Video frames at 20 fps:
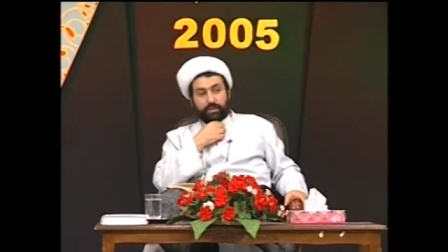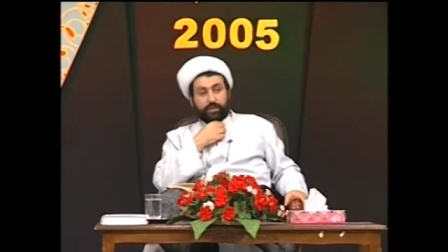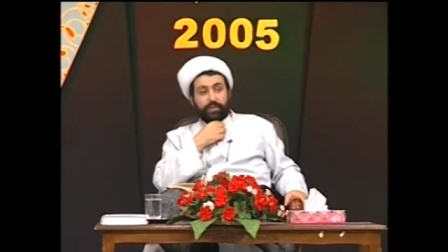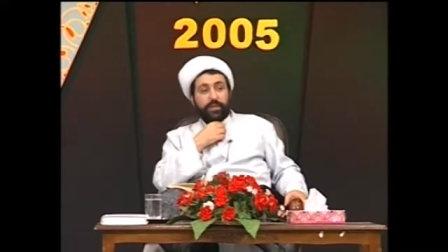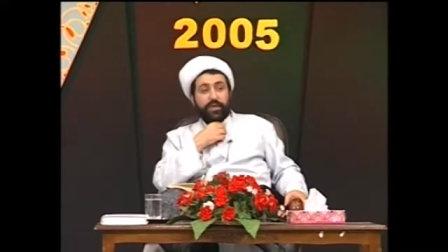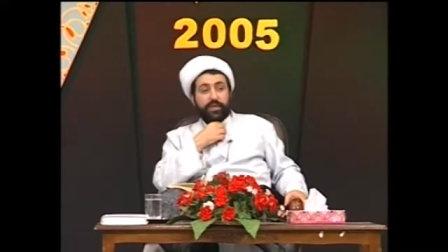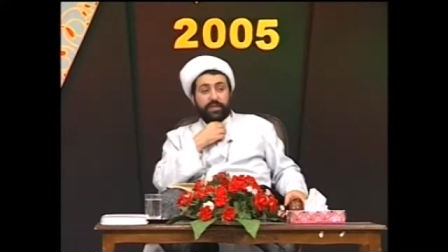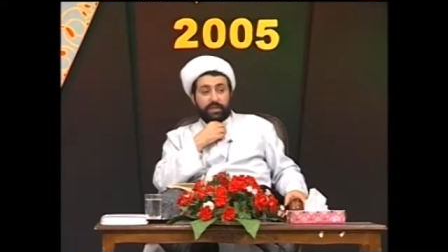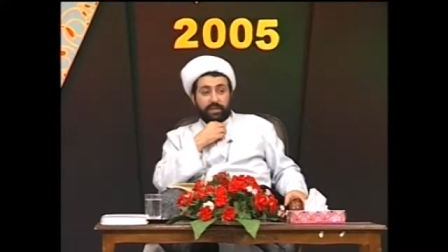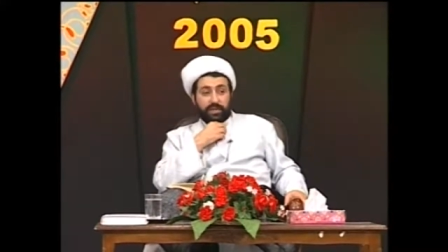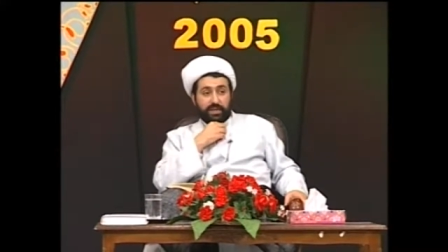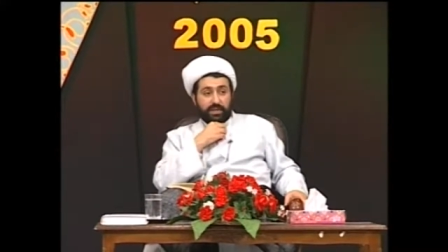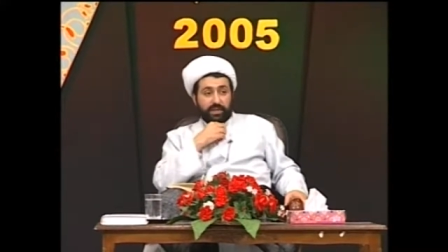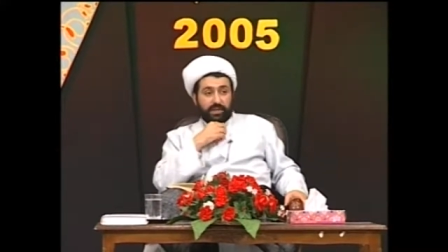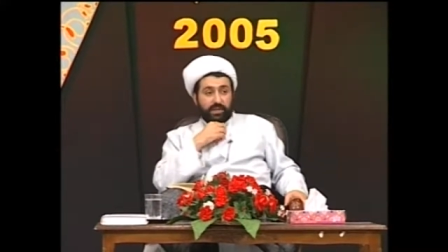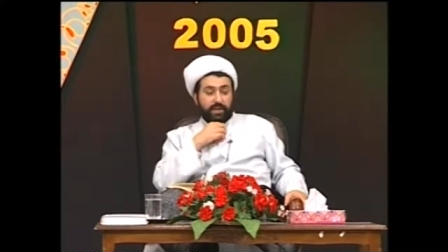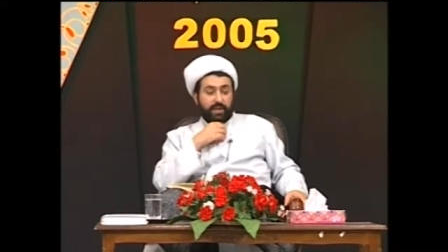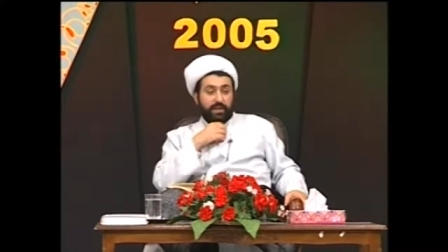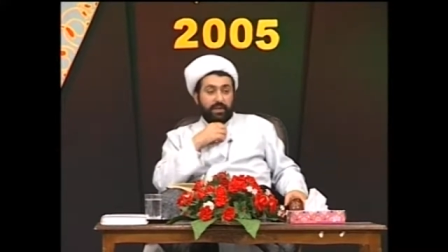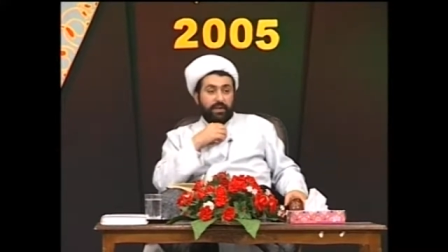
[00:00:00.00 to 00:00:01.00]
person
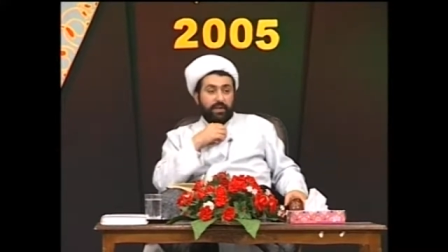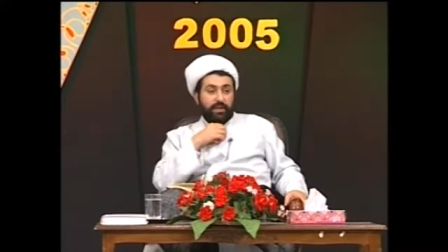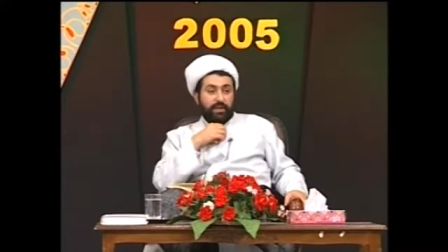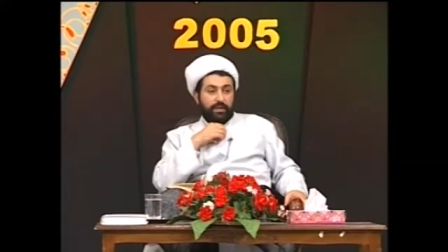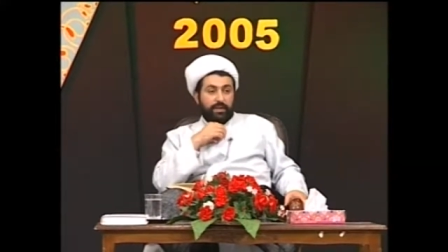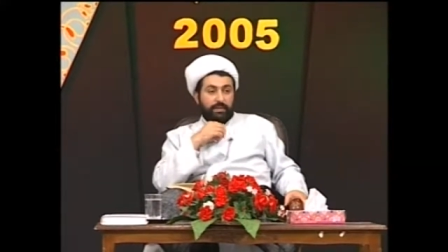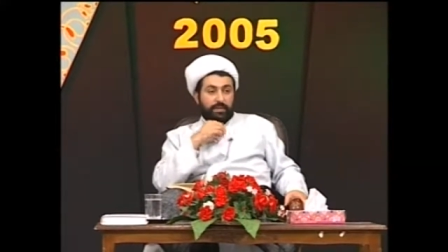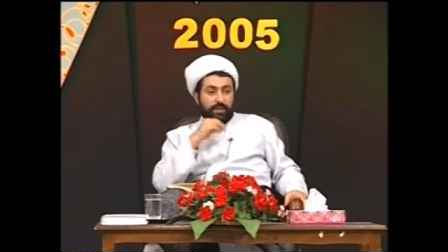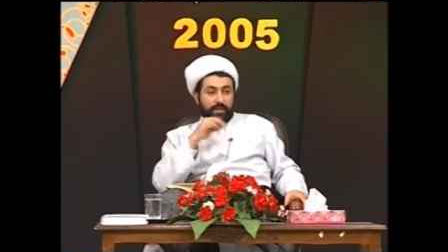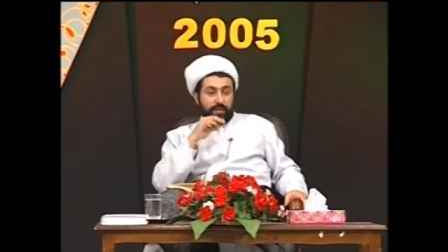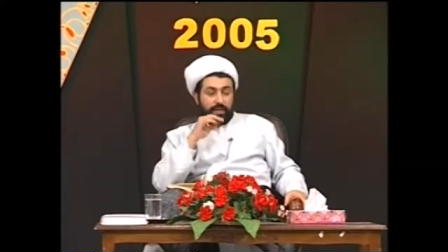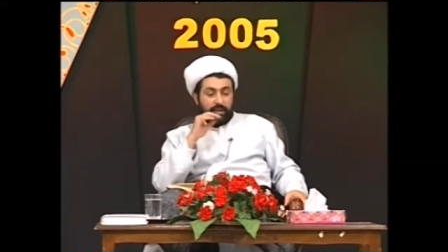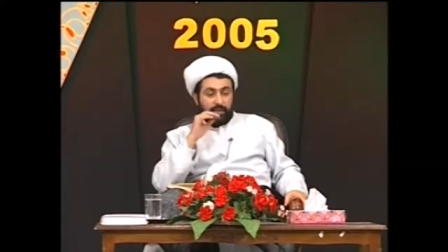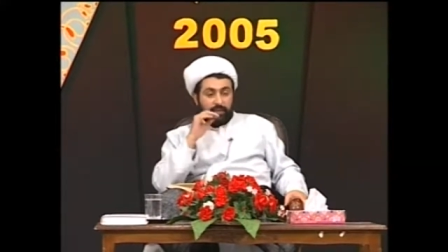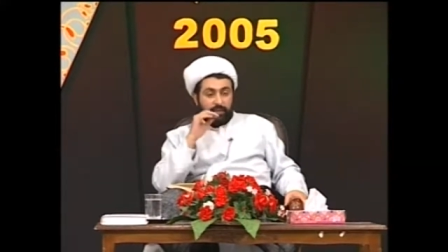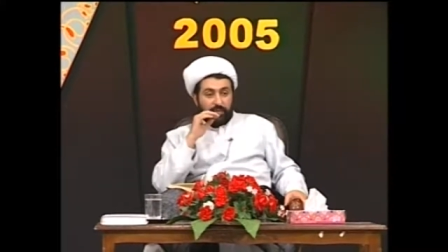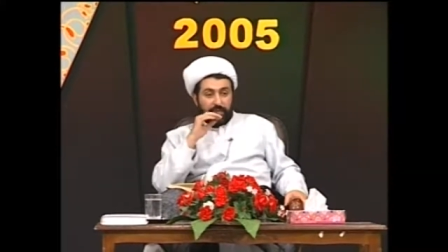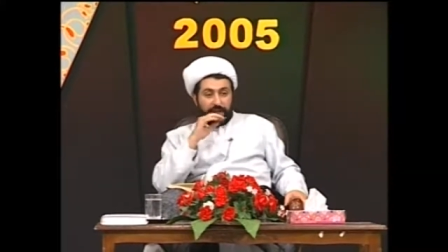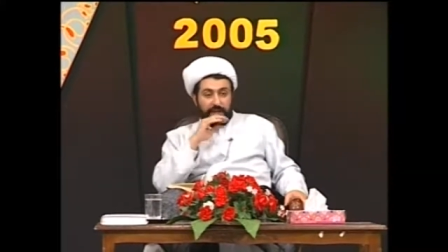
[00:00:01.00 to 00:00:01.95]
to the